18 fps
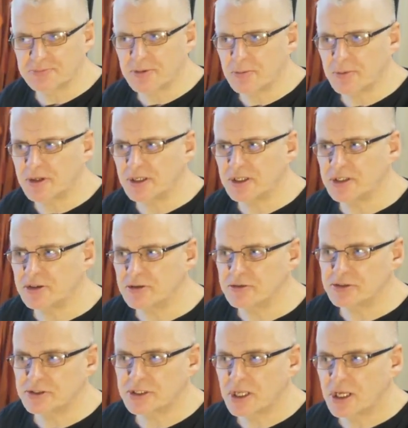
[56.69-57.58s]
but we're going to
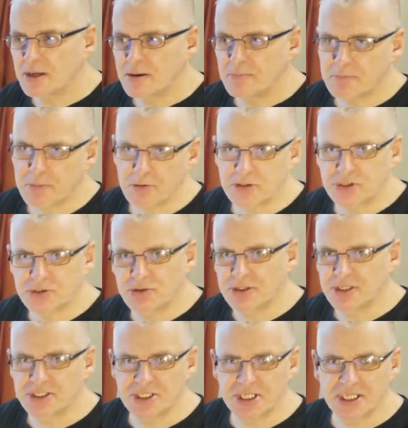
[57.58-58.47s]
use both
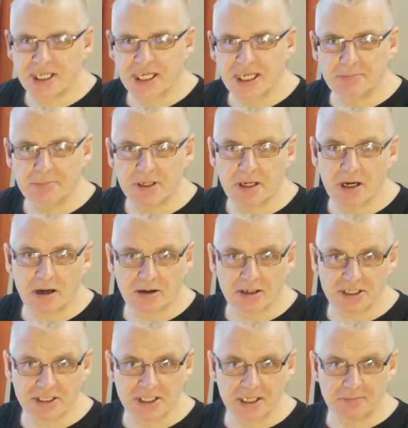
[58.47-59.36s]
Trinity and
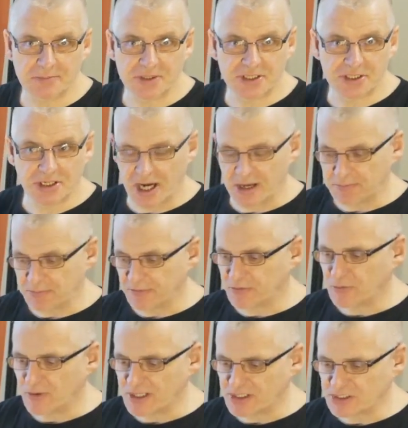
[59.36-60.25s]
ABRSM type
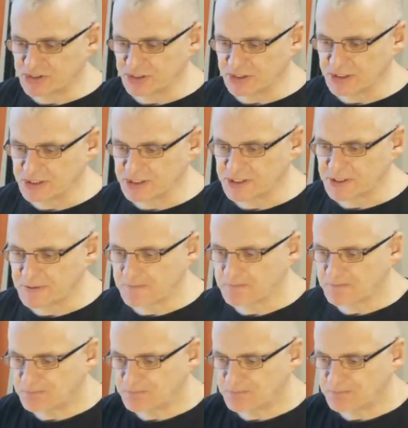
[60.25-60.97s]
of questions.